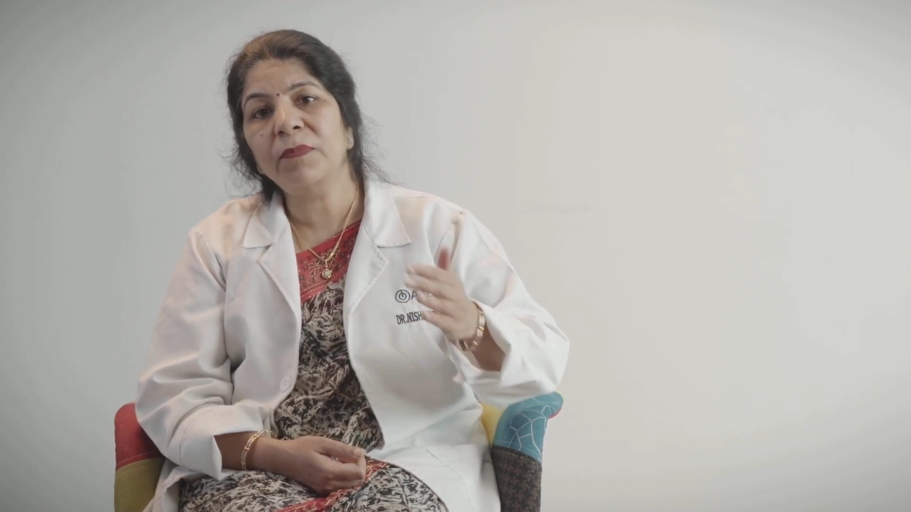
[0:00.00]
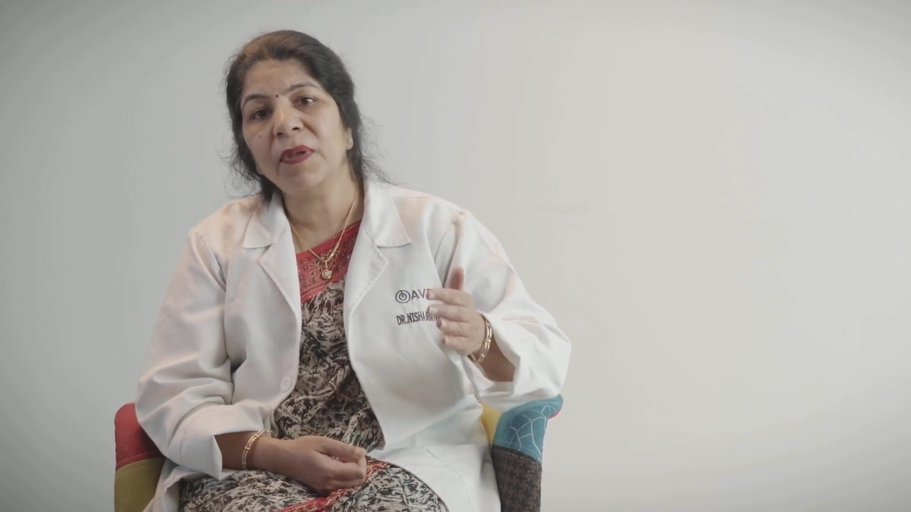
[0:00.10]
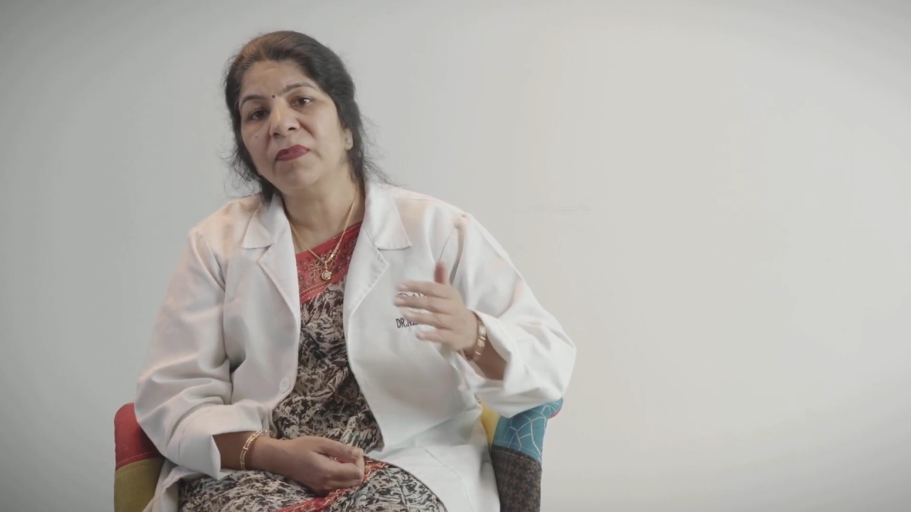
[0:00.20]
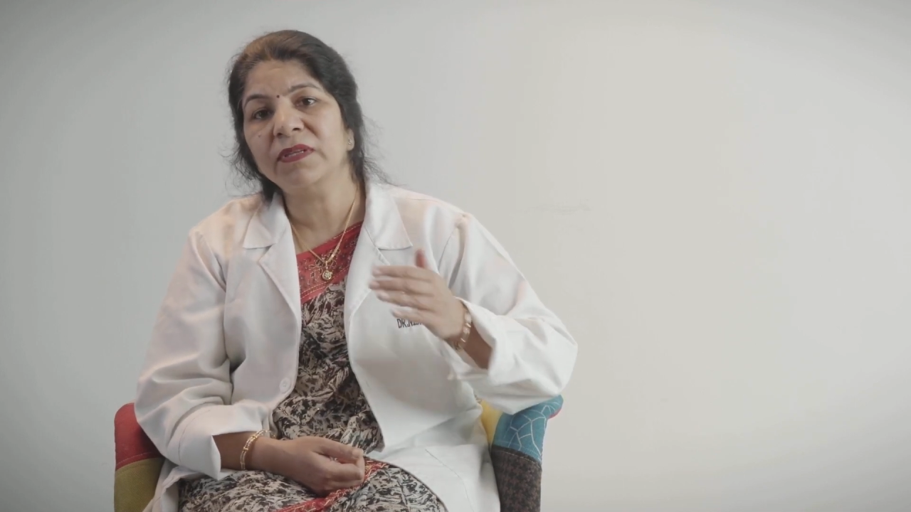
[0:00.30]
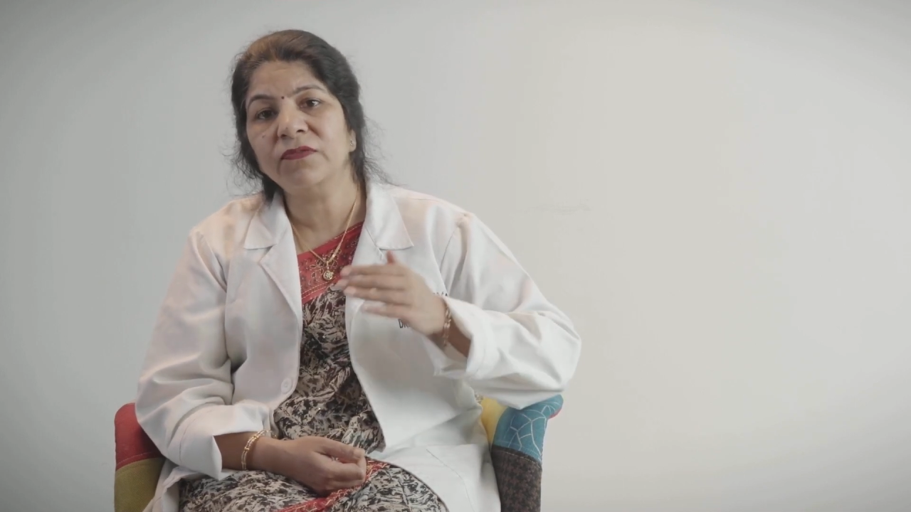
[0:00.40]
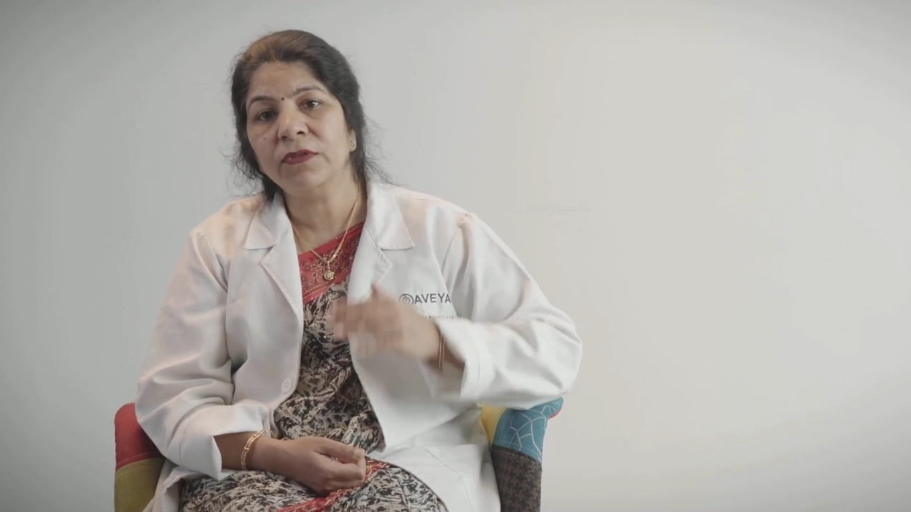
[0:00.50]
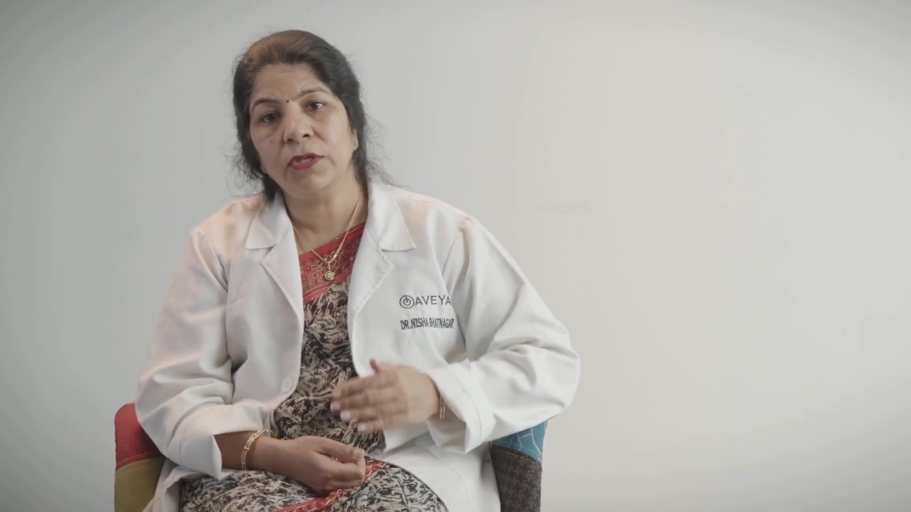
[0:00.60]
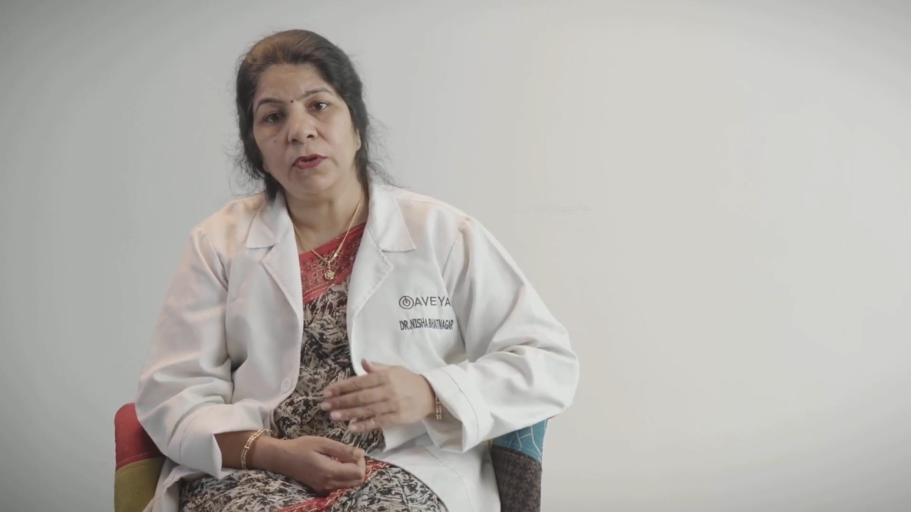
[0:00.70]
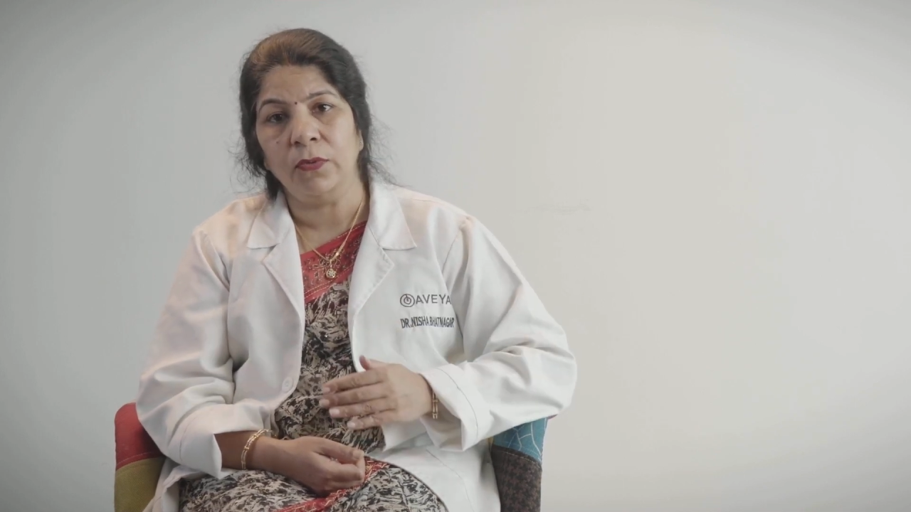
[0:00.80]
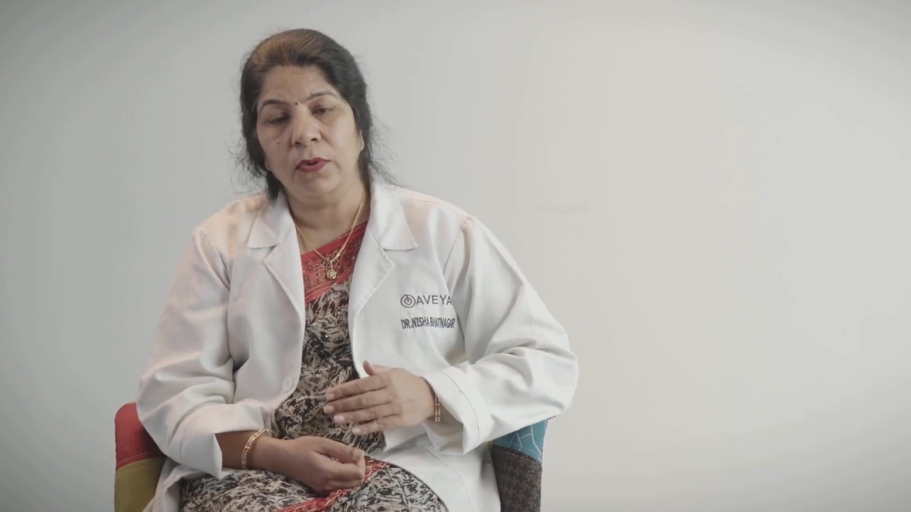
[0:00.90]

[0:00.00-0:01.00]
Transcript: the papers with you.